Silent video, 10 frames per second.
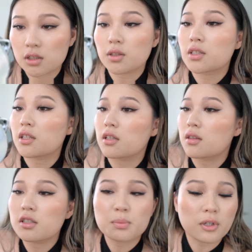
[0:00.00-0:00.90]
So let's see,
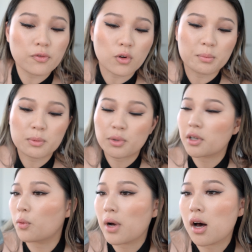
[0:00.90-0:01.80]
this performs
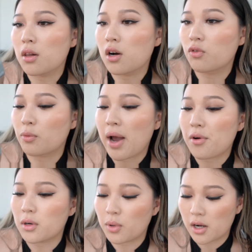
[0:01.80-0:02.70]
pretty well over
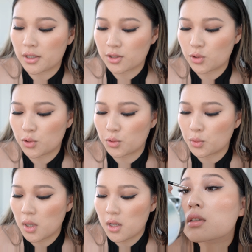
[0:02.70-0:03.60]
powder products too,